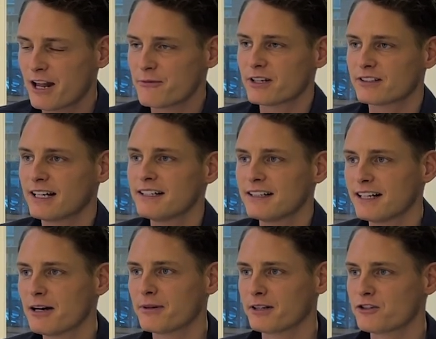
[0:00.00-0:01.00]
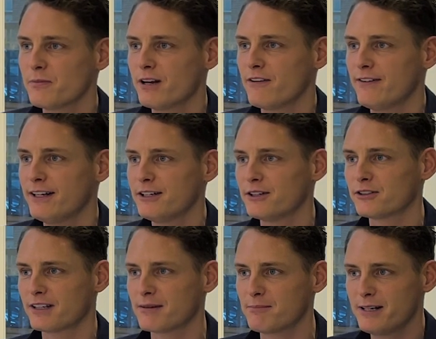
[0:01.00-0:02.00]
And we're standing there with a 2-minute video
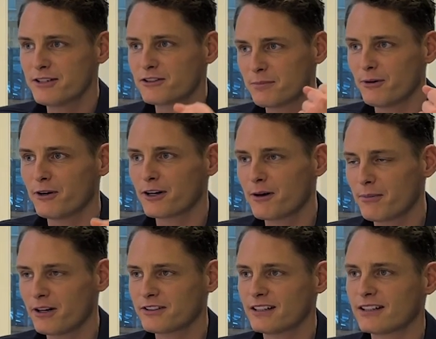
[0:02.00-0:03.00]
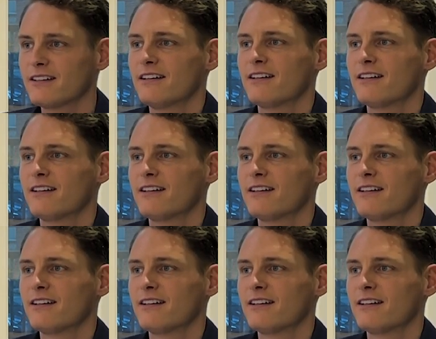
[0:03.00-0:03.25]
saying, please support our project.